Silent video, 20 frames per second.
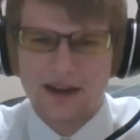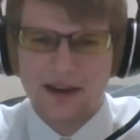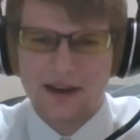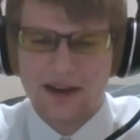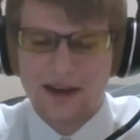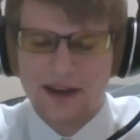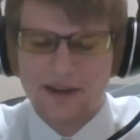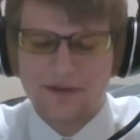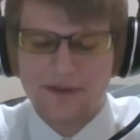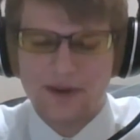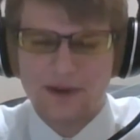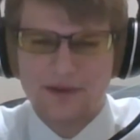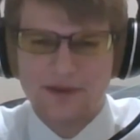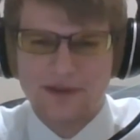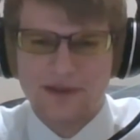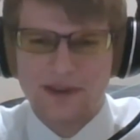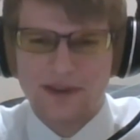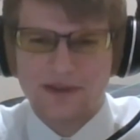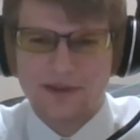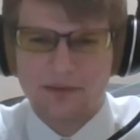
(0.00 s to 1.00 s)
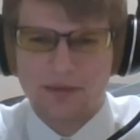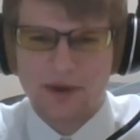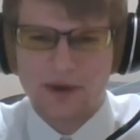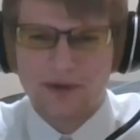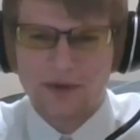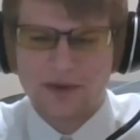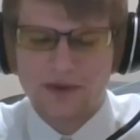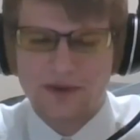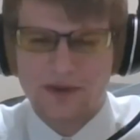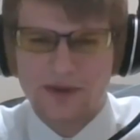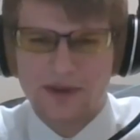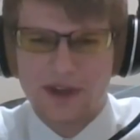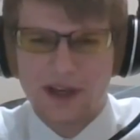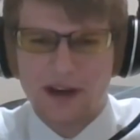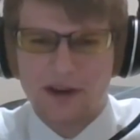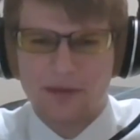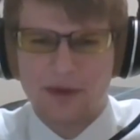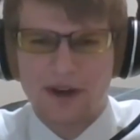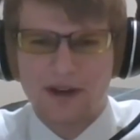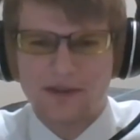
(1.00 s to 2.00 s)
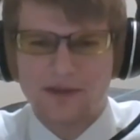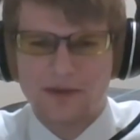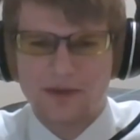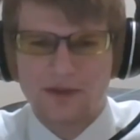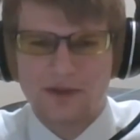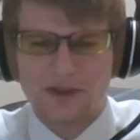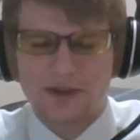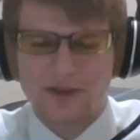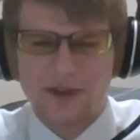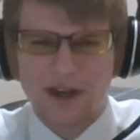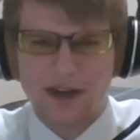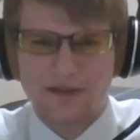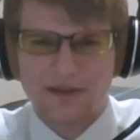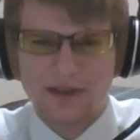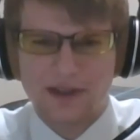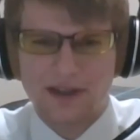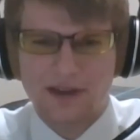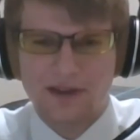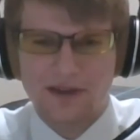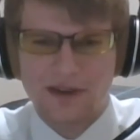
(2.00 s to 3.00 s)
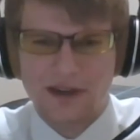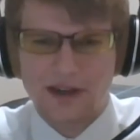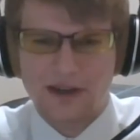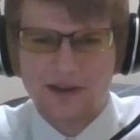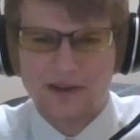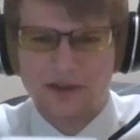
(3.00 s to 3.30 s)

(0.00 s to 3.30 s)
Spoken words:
headphones as opposed to the AirPods, which just kind of sit in your ear.